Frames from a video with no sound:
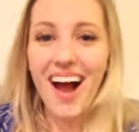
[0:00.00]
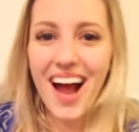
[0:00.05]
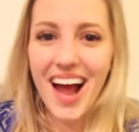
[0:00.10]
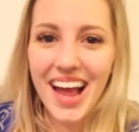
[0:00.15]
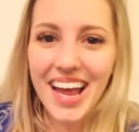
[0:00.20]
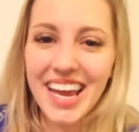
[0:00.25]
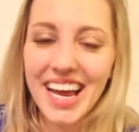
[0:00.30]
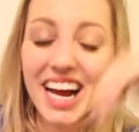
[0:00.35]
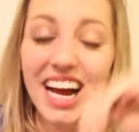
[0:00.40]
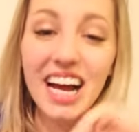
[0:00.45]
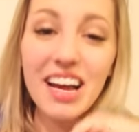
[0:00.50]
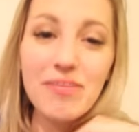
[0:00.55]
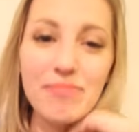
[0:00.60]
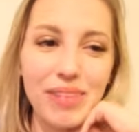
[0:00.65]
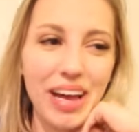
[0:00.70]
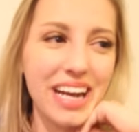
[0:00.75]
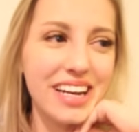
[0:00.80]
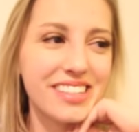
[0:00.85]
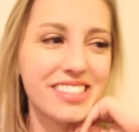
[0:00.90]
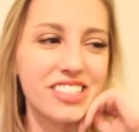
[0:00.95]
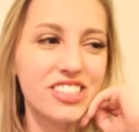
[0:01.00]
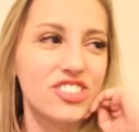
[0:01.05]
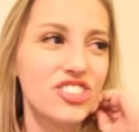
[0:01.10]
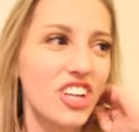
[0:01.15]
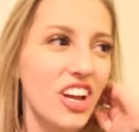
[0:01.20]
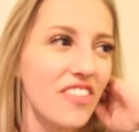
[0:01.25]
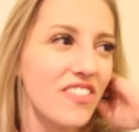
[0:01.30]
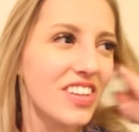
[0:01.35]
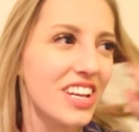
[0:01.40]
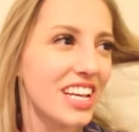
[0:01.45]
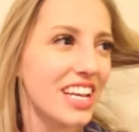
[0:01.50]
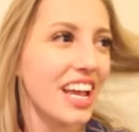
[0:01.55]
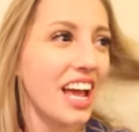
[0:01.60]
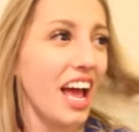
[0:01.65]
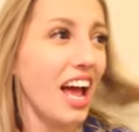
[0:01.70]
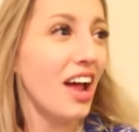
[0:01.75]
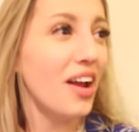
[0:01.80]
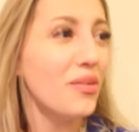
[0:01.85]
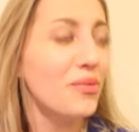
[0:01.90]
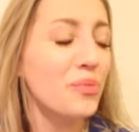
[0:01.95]
Hi, I'm Madison Jepping,
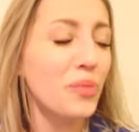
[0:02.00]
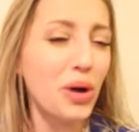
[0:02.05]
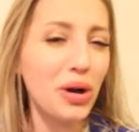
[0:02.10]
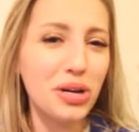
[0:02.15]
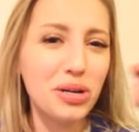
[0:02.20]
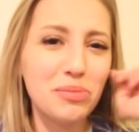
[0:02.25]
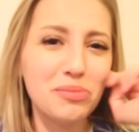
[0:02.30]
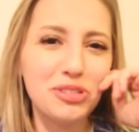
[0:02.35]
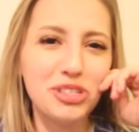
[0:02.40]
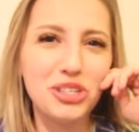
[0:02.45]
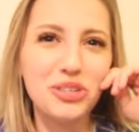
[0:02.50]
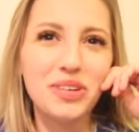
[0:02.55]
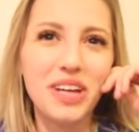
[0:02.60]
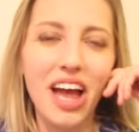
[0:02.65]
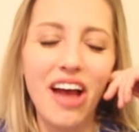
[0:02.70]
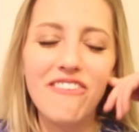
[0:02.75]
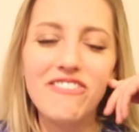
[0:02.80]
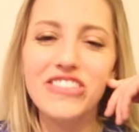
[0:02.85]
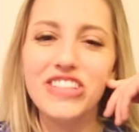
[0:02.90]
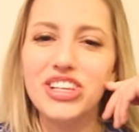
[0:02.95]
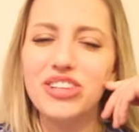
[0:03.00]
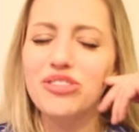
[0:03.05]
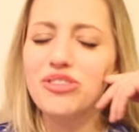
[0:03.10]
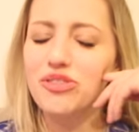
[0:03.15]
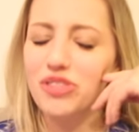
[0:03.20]
and welcome to Kevin's